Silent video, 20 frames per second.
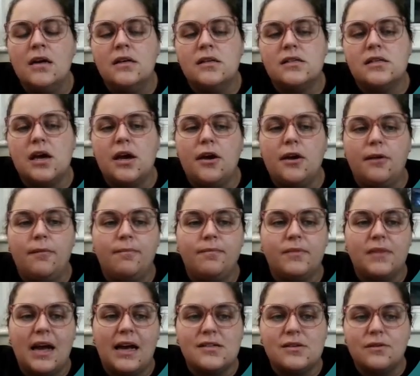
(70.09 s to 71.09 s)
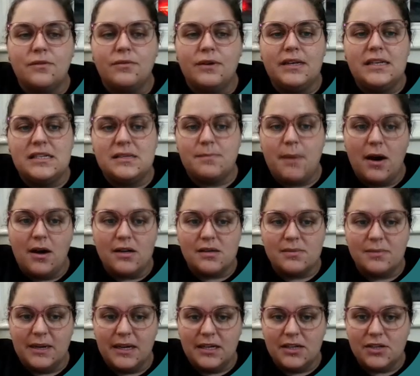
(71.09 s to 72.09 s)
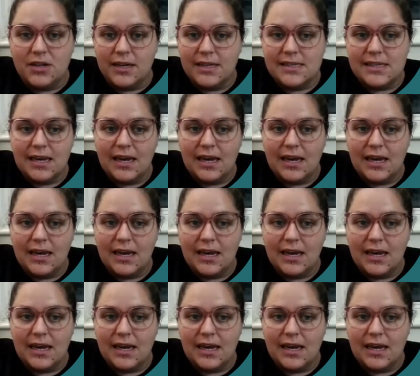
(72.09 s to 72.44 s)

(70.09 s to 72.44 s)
So that sort of really sparked my interest